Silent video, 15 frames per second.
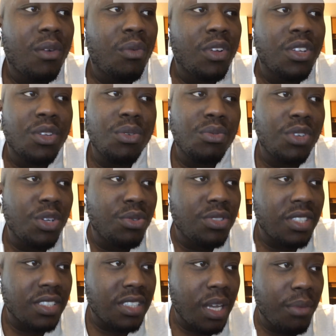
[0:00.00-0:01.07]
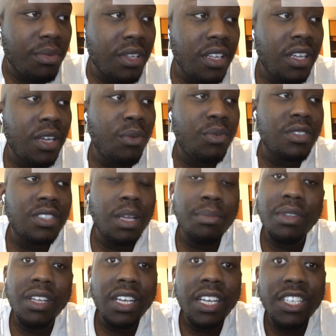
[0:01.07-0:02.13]
when you used to something and when
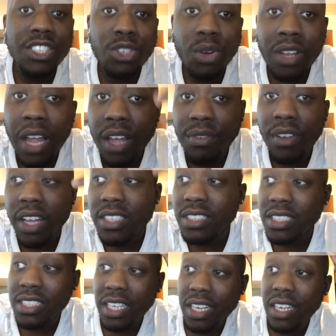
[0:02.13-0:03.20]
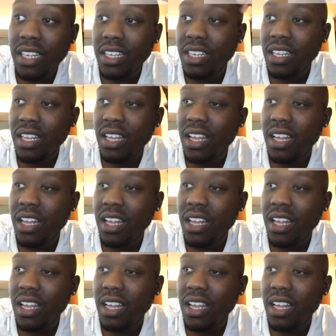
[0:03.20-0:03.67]
something is your life, like she said,